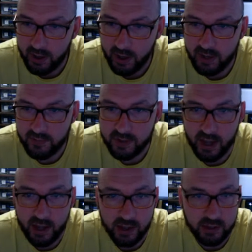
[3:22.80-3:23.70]
Even
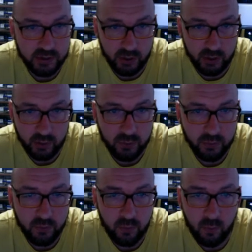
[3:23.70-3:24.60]
down to
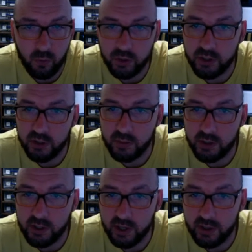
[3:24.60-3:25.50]
what you do when
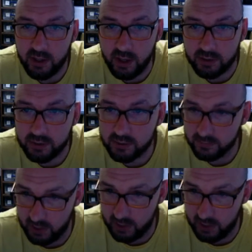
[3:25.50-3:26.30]
you get the eggs.